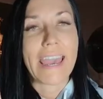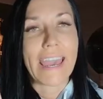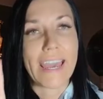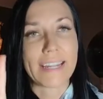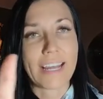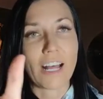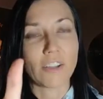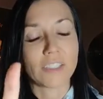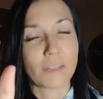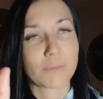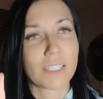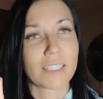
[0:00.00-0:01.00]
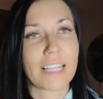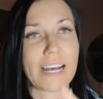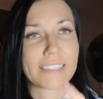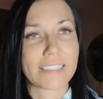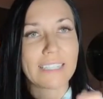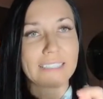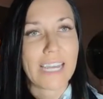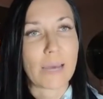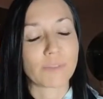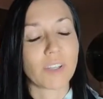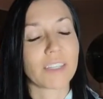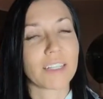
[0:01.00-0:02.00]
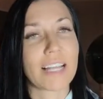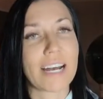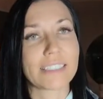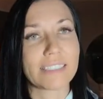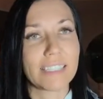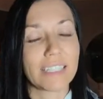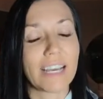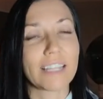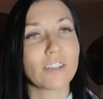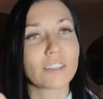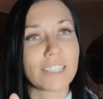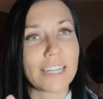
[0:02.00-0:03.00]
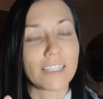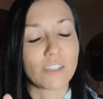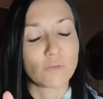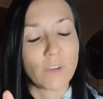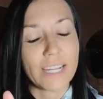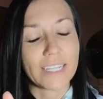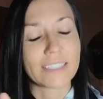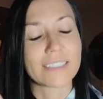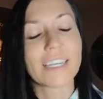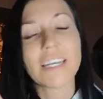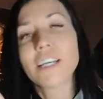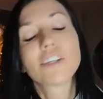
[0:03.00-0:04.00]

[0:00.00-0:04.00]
and held it up to the glass and tapped on the glass, and the guy looked at it and read it.